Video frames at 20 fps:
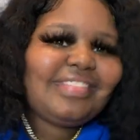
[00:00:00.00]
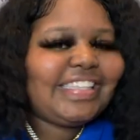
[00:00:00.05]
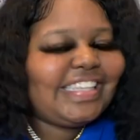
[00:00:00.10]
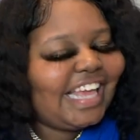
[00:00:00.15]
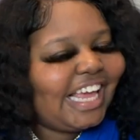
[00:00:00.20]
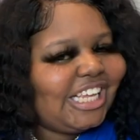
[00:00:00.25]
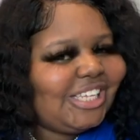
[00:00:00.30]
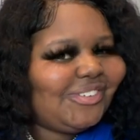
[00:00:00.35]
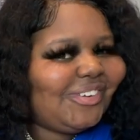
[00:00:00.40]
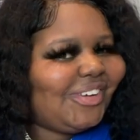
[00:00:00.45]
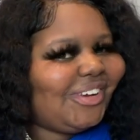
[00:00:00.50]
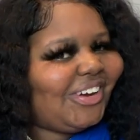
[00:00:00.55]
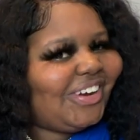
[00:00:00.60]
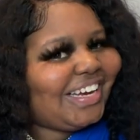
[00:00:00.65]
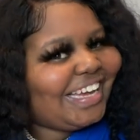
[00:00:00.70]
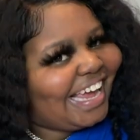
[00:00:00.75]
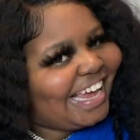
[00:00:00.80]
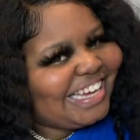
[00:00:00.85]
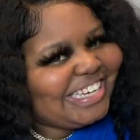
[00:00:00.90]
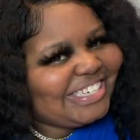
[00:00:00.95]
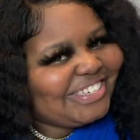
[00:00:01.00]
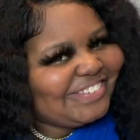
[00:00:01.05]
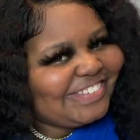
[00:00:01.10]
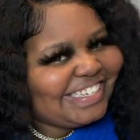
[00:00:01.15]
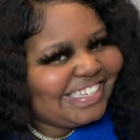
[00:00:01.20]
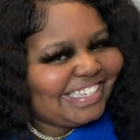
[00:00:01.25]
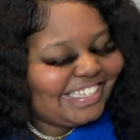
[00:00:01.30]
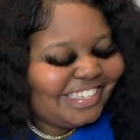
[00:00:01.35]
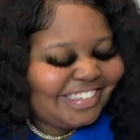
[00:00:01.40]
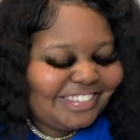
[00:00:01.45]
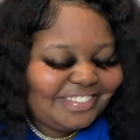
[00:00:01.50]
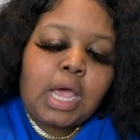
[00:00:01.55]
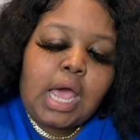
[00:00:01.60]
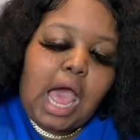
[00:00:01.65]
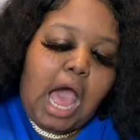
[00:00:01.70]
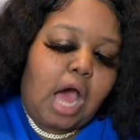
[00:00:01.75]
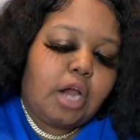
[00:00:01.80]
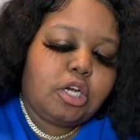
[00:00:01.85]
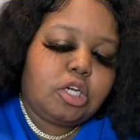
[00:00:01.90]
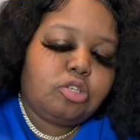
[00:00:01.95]
Thanks for your engagement.
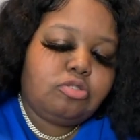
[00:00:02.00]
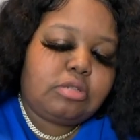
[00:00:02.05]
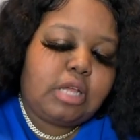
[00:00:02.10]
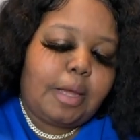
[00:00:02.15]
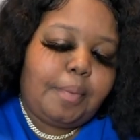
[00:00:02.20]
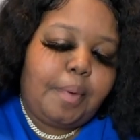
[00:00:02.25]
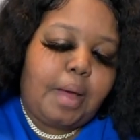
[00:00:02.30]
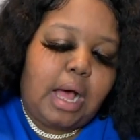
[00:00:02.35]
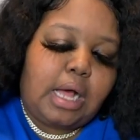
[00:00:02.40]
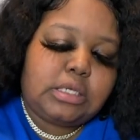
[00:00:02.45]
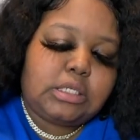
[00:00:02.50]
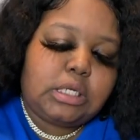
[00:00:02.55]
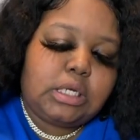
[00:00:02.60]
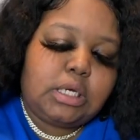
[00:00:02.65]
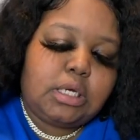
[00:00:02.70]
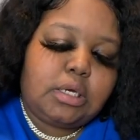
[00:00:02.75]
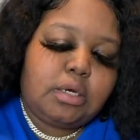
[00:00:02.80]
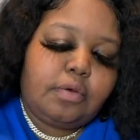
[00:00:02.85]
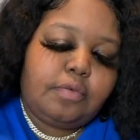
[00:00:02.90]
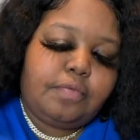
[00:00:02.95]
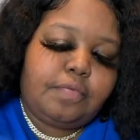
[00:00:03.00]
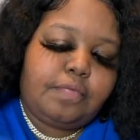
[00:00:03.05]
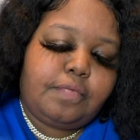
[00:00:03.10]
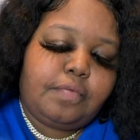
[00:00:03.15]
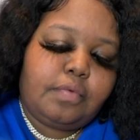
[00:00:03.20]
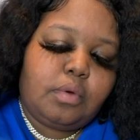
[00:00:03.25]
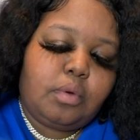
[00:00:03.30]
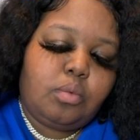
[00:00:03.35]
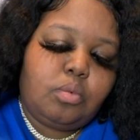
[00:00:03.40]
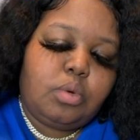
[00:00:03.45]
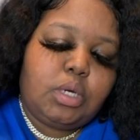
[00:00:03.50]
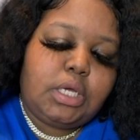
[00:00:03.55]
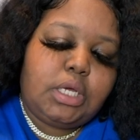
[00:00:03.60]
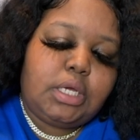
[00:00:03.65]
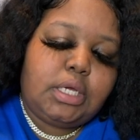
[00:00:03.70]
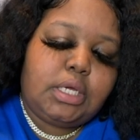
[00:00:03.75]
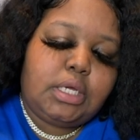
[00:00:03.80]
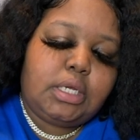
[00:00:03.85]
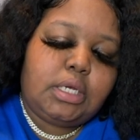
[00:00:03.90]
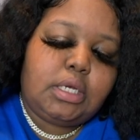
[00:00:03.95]
How do you stay positive
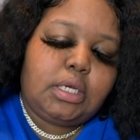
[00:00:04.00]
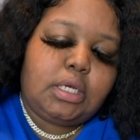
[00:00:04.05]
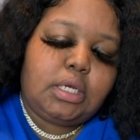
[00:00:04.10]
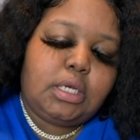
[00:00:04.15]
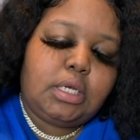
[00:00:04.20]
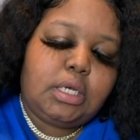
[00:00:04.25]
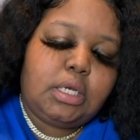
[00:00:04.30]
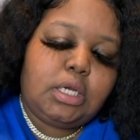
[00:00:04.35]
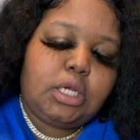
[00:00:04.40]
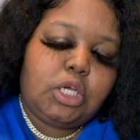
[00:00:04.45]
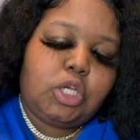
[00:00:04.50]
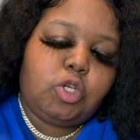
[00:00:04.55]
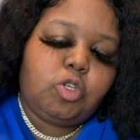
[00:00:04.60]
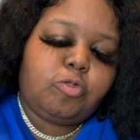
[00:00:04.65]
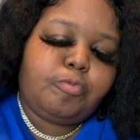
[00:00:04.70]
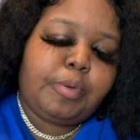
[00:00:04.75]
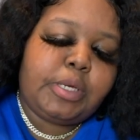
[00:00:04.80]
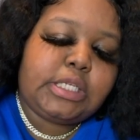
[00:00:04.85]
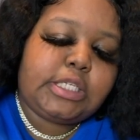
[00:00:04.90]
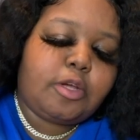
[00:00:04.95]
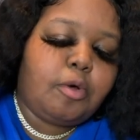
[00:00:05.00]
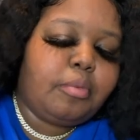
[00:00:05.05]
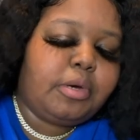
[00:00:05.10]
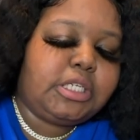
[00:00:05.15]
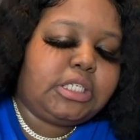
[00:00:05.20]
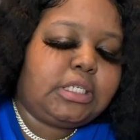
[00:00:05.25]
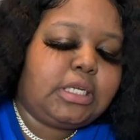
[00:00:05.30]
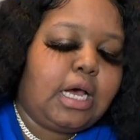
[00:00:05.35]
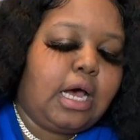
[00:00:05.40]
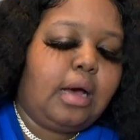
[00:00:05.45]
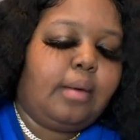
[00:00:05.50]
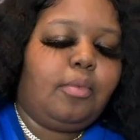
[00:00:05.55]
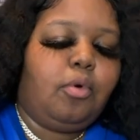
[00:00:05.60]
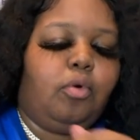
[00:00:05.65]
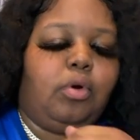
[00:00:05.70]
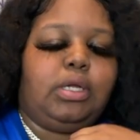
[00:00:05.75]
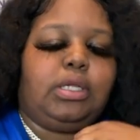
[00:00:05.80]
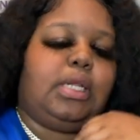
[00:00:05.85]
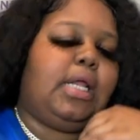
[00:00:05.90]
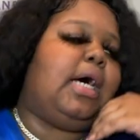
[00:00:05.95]
when you spend so much time
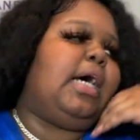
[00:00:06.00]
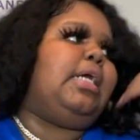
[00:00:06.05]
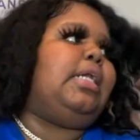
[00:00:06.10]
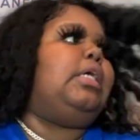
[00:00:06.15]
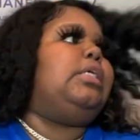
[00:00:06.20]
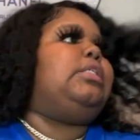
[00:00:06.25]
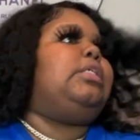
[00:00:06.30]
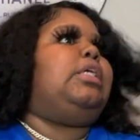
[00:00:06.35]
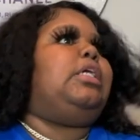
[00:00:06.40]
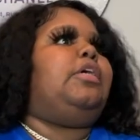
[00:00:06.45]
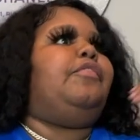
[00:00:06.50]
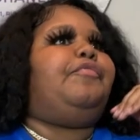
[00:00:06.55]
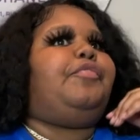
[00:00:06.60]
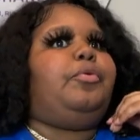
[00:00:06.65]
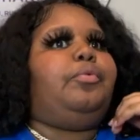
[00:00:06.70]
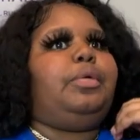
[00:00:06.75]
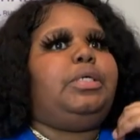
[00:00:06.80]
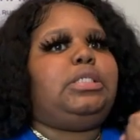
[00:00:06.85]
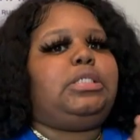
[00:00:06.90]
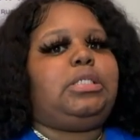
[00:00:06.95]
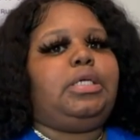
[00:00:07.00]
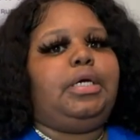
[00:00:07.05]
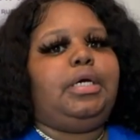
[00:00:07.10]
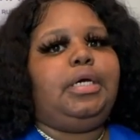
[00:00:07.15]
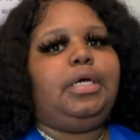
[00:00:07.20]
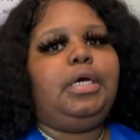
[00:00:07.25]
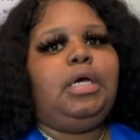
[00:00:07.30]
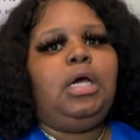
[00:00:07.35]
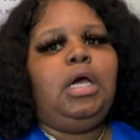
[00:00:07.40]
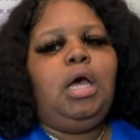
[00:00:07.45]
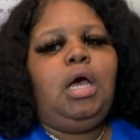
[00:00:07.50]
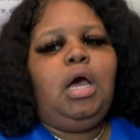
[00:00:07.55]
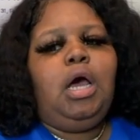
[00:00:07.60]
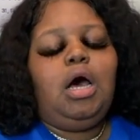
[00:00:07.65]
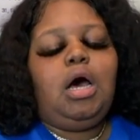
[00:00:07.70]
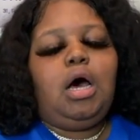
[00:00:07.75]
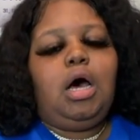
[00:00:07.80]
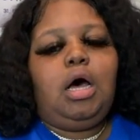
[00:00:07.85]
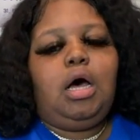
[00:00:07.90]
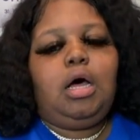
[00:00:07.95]
online as an
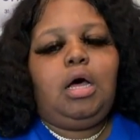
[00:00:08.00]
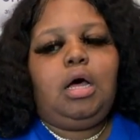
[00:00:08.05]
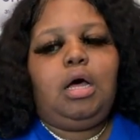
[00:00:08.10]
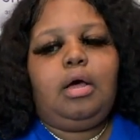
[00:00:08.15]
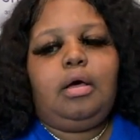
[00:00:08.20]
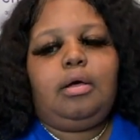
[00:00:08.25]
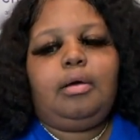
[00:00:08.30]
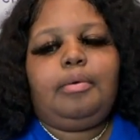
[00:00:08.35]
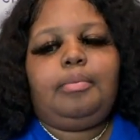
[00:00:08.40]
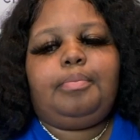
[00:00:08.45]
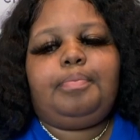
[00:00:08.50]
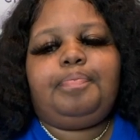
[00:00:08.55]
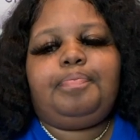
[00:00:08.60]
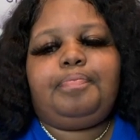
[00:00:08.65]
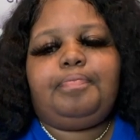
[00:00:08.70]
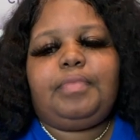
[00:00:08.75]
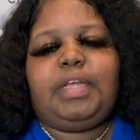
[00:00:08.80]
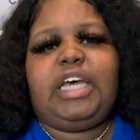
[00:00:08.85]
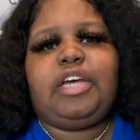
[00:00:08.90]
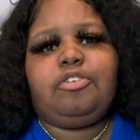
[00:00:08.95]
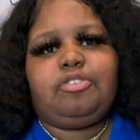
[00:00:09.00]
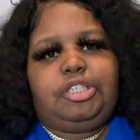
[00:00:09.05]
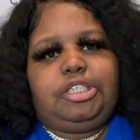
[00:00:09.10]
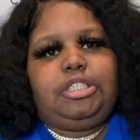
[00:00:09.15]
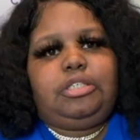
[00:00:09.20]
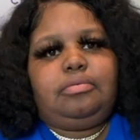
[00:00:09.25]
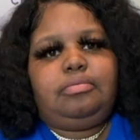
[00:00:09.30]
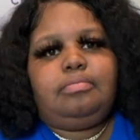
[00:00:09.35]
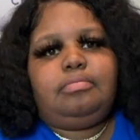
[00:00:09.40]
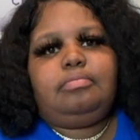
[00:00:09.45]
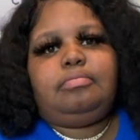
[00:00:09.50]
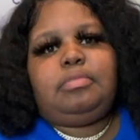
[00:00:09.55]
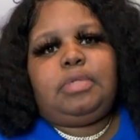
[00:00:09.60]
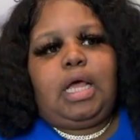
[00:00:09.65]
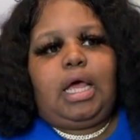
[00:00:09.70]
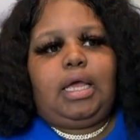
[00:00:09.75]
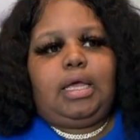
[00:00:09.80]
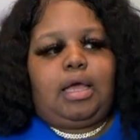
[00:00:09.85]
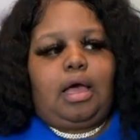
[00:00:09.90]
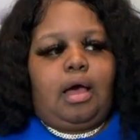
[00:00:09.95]
influencer? Um, energy.
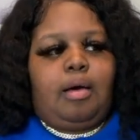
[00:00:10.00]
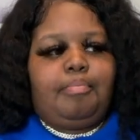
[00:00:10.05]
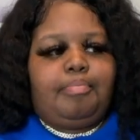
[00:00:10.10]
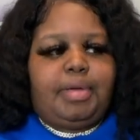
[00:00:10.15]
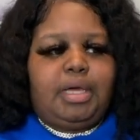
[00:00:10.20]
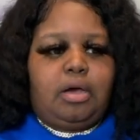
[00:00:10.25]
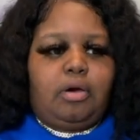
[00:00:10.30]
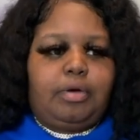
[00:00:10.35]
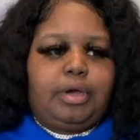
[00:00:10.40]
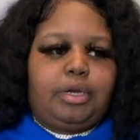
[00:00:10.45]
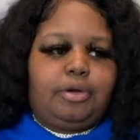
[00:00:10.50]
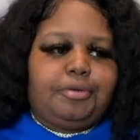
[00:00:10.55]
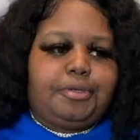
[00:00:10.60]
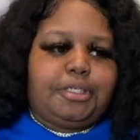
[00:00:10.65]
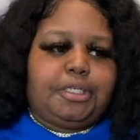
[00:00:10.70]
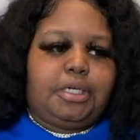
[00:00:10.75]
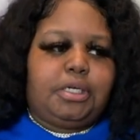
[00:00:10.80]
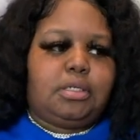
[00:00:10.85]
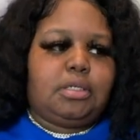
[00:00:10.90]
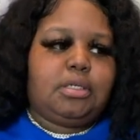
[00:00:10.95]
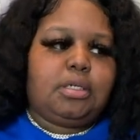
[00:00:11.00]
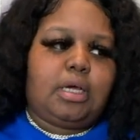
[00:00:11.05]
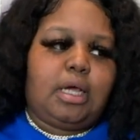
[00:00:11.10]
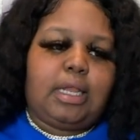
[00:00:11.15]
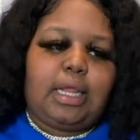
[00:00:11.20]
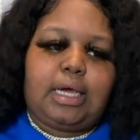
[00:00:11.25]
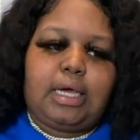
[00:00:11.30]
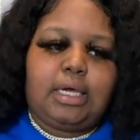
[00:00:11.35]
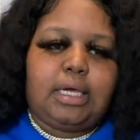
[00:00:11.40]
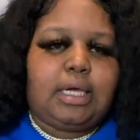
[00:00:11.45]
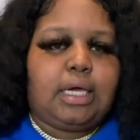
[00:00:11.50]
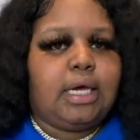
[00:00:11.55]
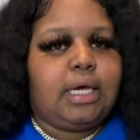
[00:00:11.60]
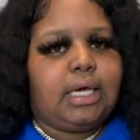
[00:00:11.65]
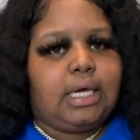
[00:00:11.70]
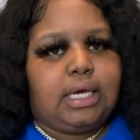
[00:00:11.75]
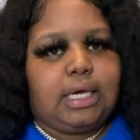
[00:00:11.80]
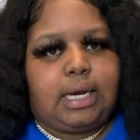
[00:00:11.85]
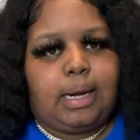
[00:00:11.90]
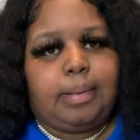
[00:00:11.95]
Like I'm big on energy. Like
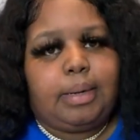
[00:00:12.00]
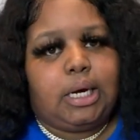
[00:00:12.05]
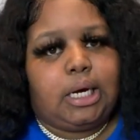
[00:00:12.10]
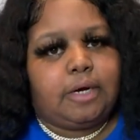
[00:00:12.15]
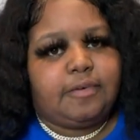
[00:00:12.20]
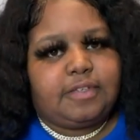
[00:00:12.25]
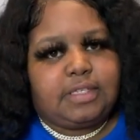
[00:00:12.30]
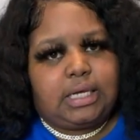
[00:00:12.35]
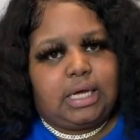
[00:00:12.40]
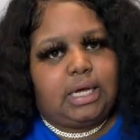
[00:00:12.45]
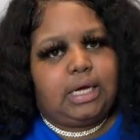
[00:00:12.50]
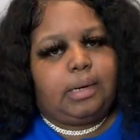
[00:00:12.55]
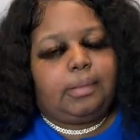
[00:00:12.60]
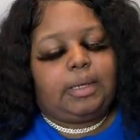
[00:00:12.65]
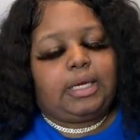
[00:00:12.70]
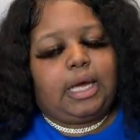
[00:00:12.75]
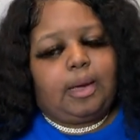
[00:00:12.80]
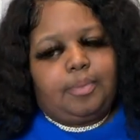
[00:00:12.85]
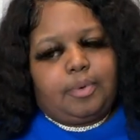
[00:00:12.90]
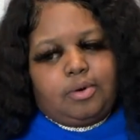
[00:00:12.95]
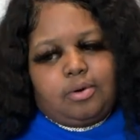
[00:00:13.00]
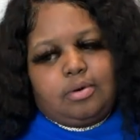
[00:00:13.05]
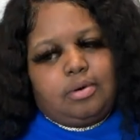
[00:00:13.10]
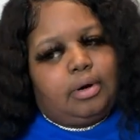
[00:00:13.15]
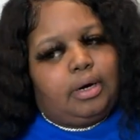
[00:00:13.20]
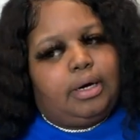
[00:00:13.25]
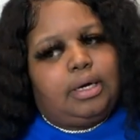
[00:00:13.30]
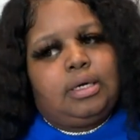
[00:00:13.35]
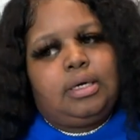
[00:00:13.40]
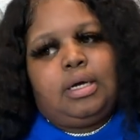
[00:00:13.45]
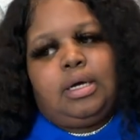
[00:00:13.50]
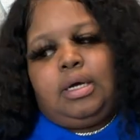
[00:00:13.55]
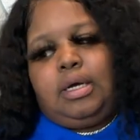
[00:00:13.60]
again, I'm an Earth sign. I'm a Capricorn.